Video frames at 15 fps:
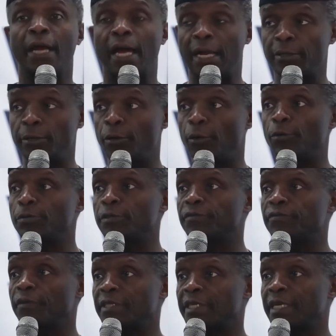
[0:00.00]
and
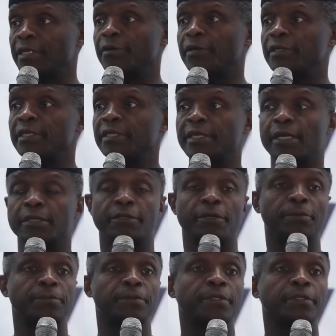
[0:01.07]
loans for technology
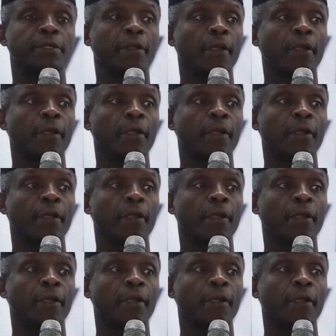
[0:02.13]
startups.